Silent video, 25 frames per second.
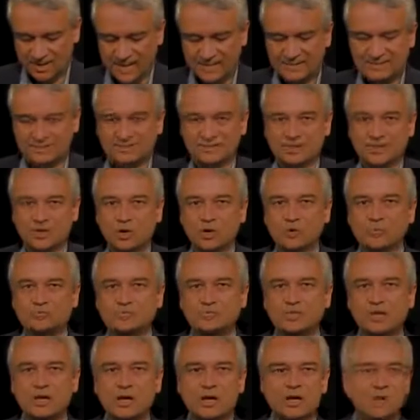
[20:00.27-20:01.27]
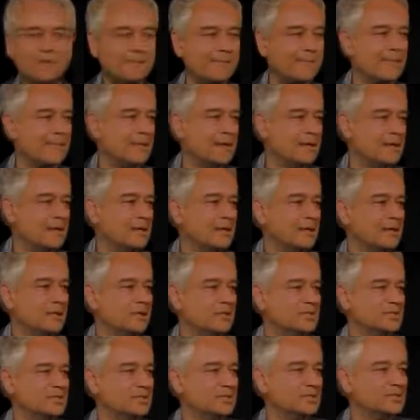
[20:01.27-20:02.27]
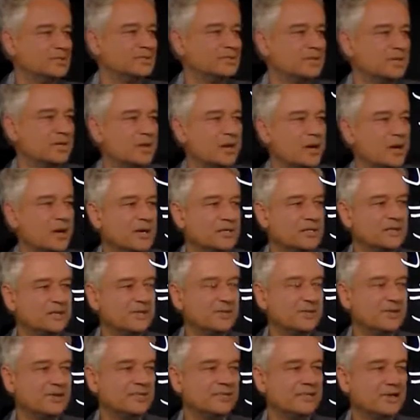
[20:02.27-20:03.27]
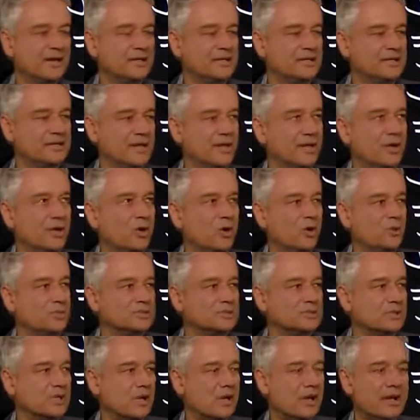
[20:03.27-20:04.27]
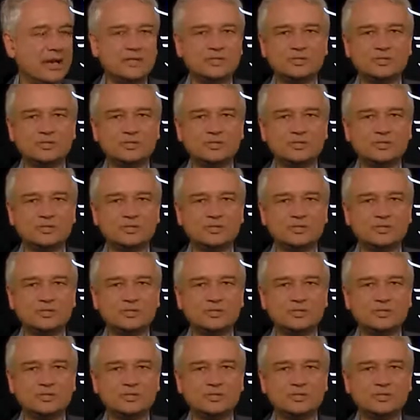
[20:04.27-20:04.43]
arises in Ohm's law. So this is the conductivity in Ohm's law.